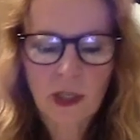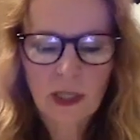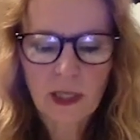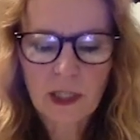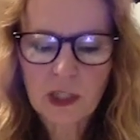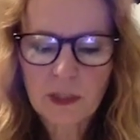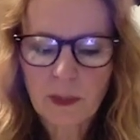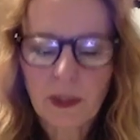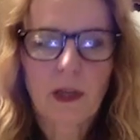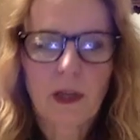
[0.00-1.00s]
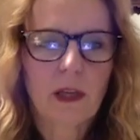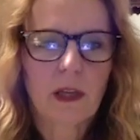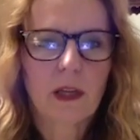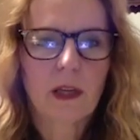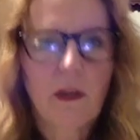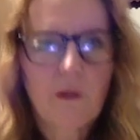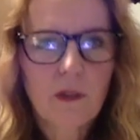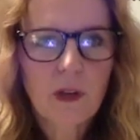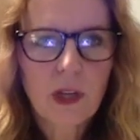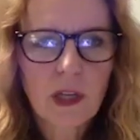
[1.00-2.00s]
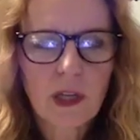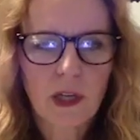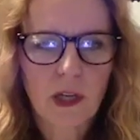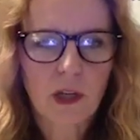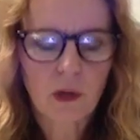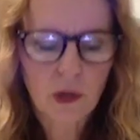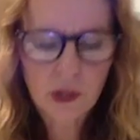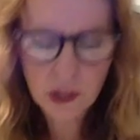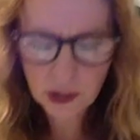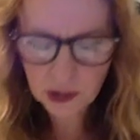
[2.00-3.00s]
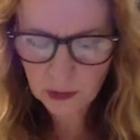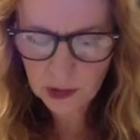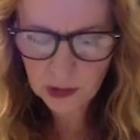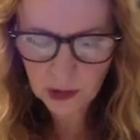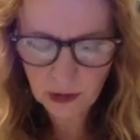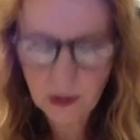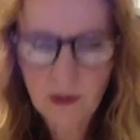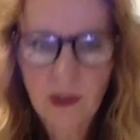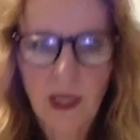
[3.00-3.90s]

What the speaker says: let's just be comforting and encouraging to each other.